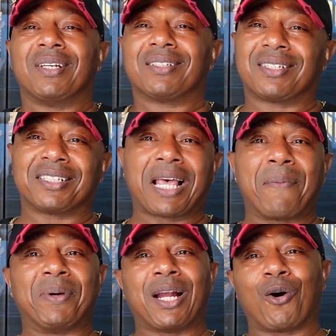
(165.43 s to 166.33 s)
since
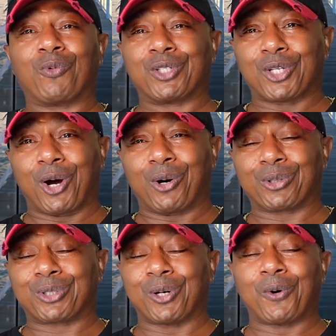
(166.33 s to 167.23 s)
I've been out with y'all.
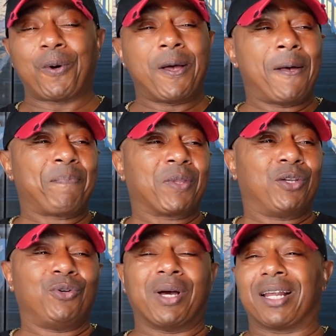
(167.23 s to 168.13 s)
So
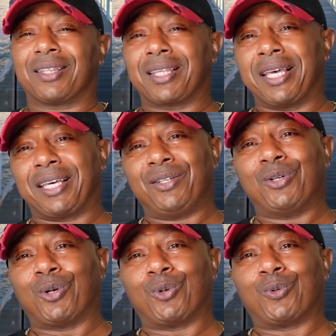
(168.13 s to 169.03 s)
you got to think, you
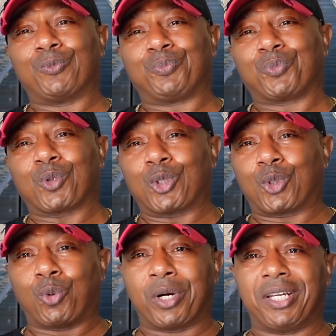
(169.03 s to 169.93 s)
know,
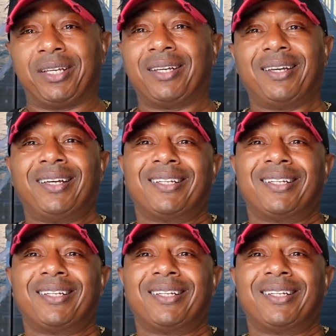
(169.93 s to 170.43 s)
20.